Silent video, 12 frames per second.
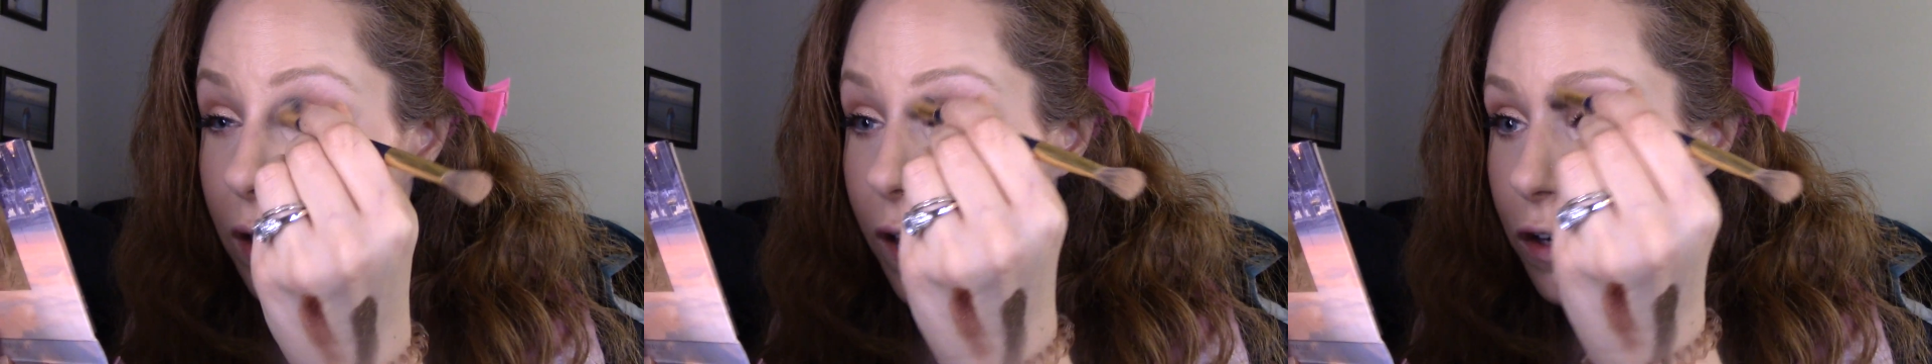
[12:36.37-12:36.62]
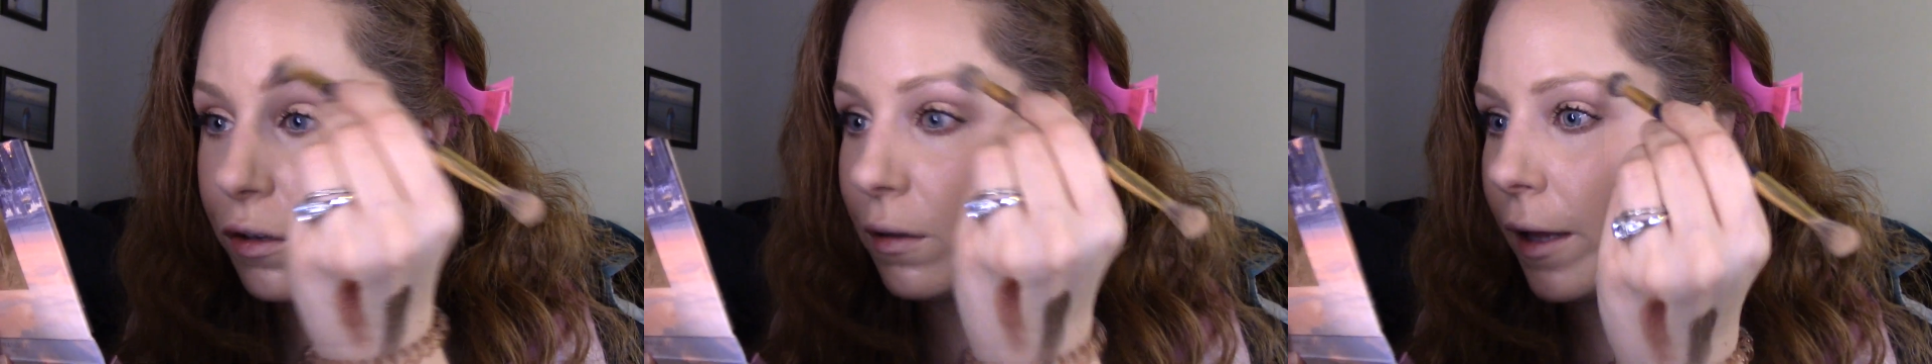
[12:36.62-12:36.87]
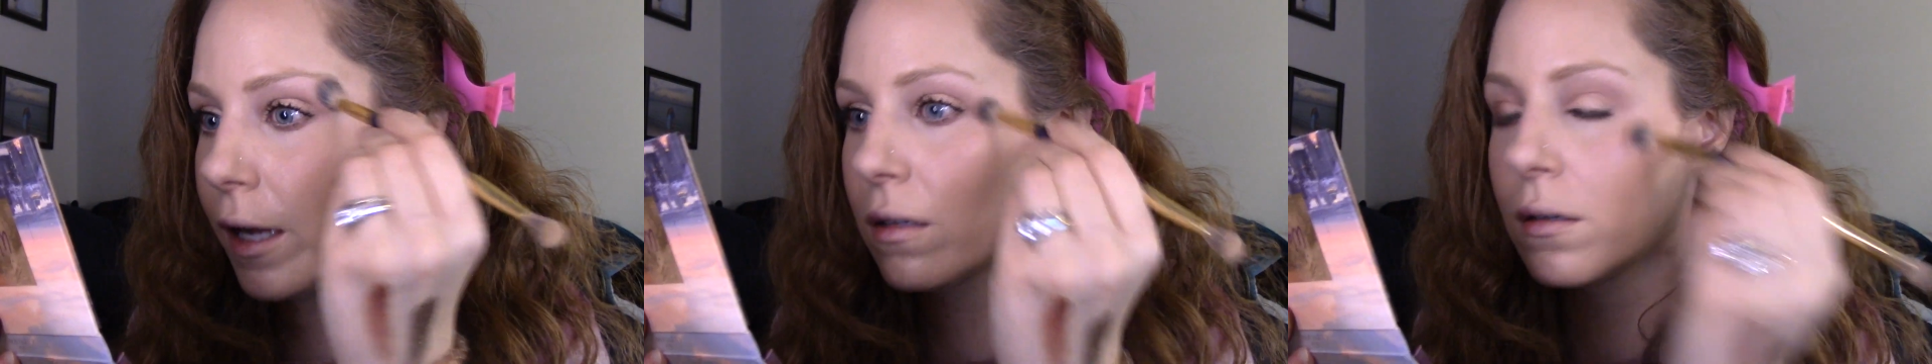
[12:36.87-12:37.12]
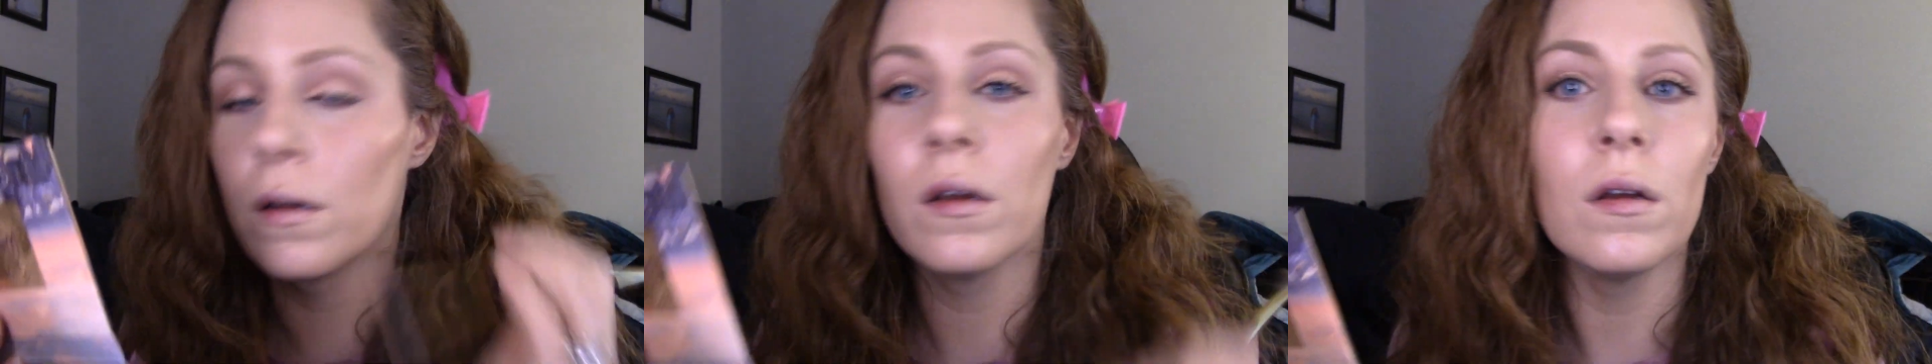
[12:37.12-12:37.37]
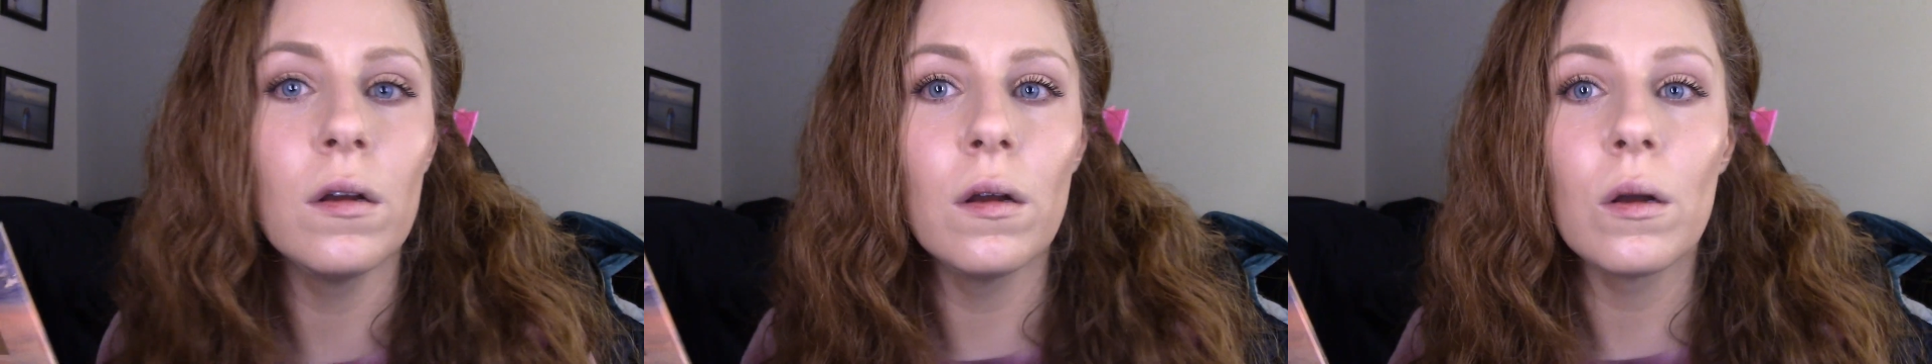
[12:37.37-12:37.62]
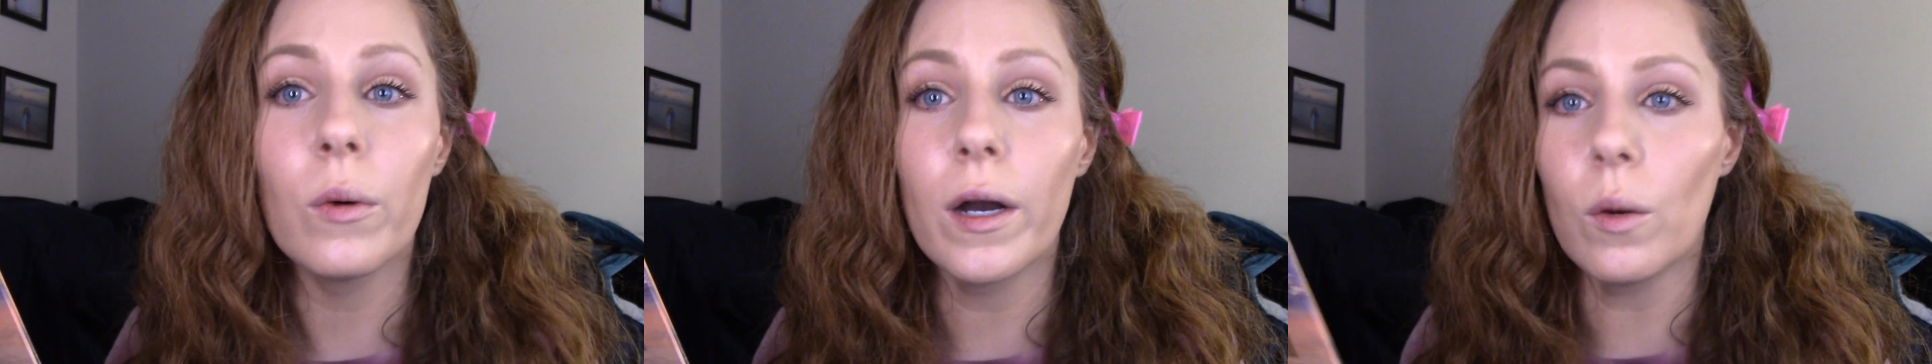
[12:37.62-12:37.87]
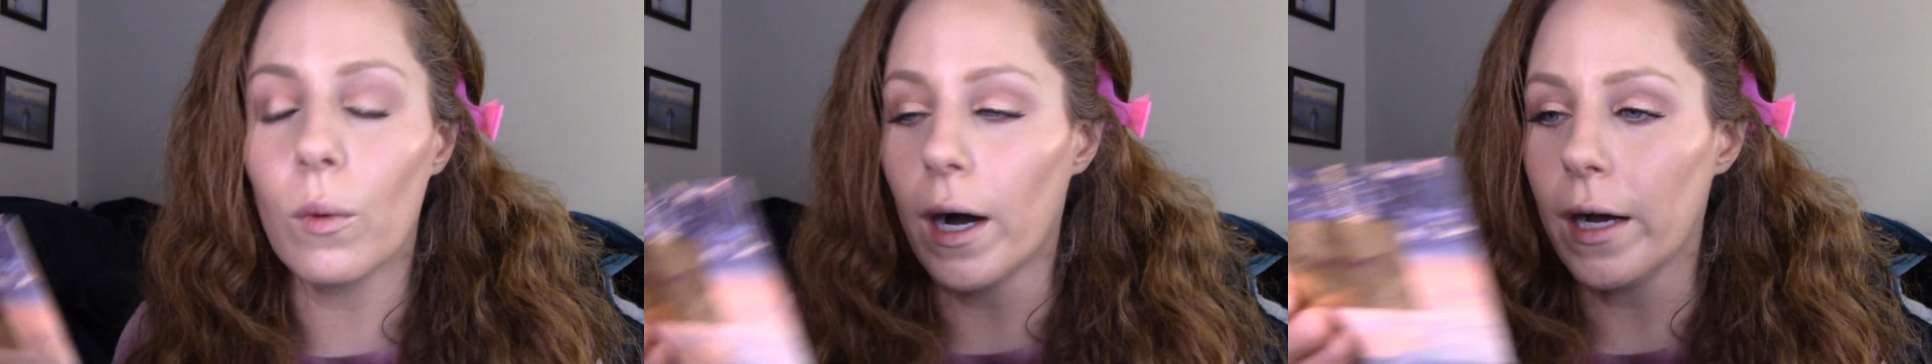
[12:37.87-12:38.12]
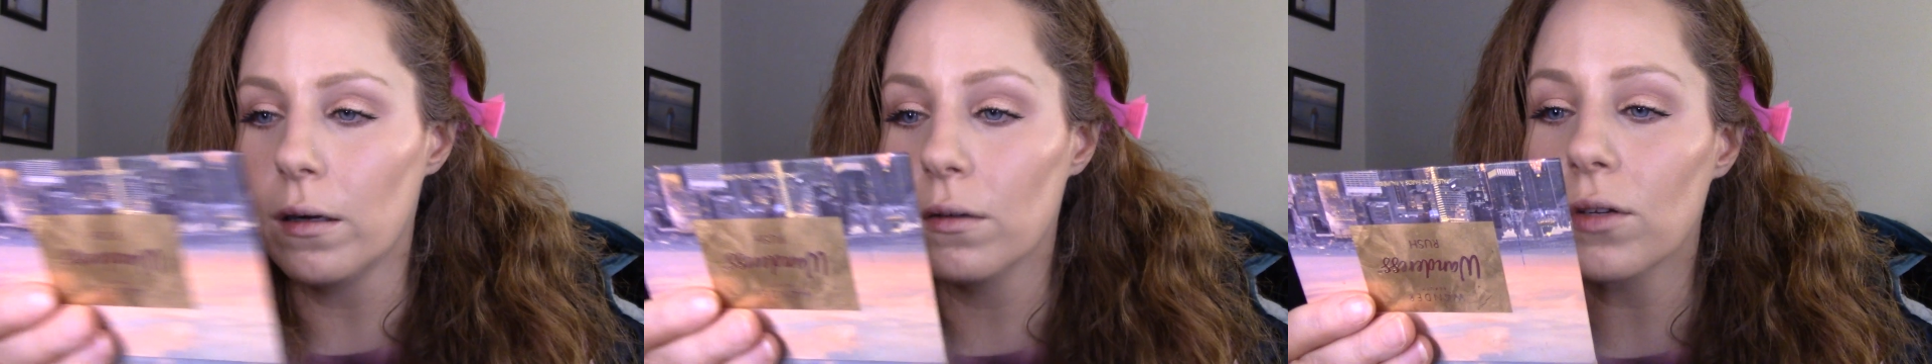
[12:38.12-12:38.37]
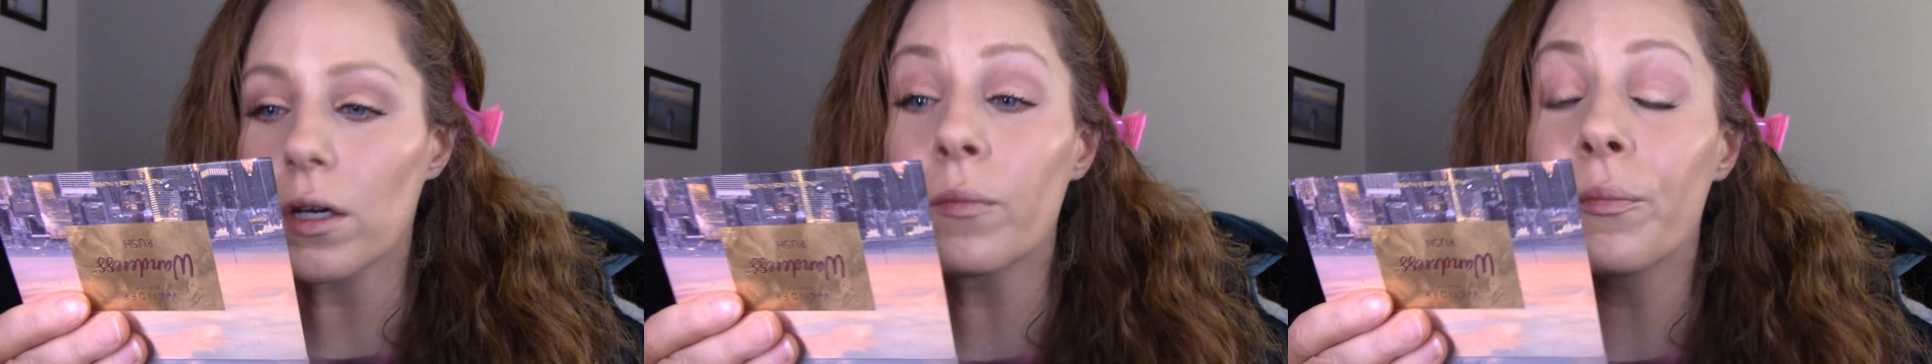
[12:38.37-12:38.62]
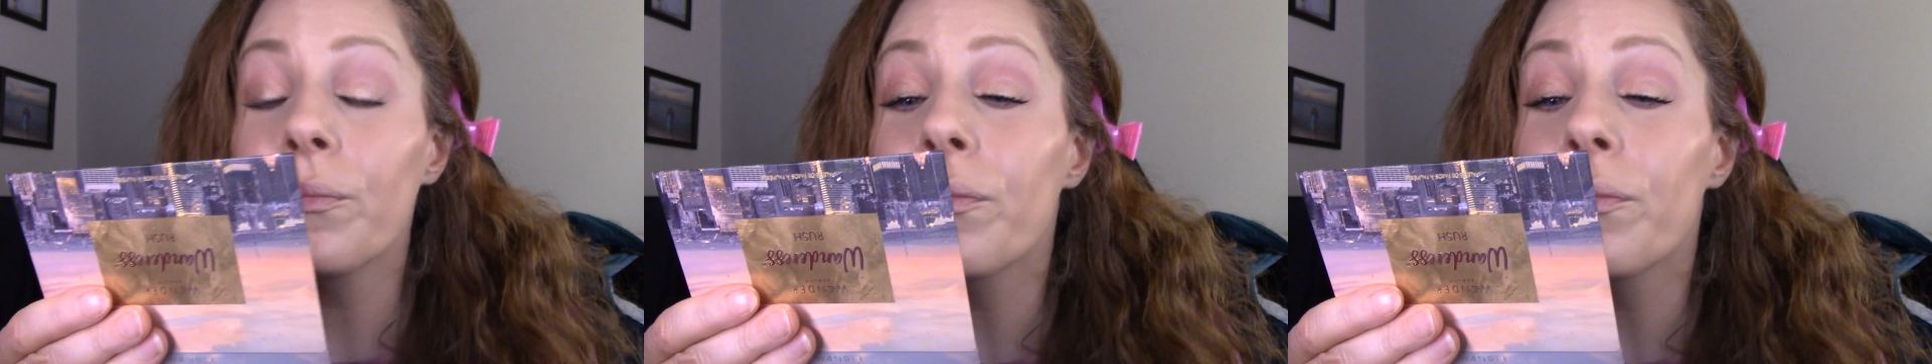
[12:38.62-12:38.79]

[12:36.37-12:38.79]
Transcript: they should last quite a while. So